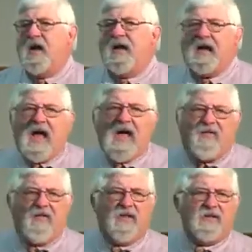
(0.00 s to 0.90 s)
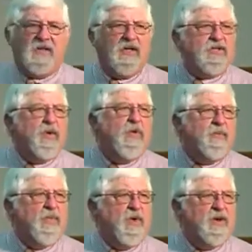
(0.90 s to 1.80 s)
life that's so
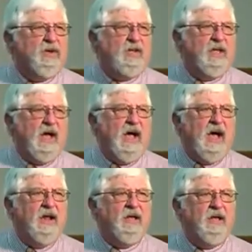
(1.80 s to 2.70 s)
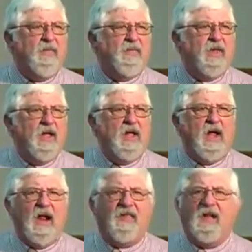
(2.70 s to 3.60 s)
important to God.
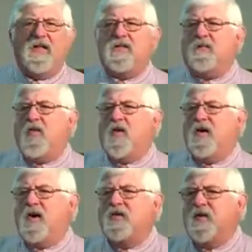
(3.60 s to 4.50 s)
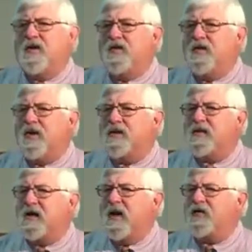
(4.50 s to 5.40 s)
And I think it's important as we do this
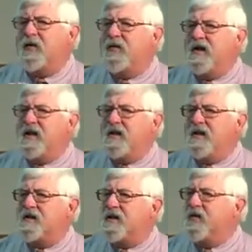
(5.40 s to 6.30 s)
and as we read this that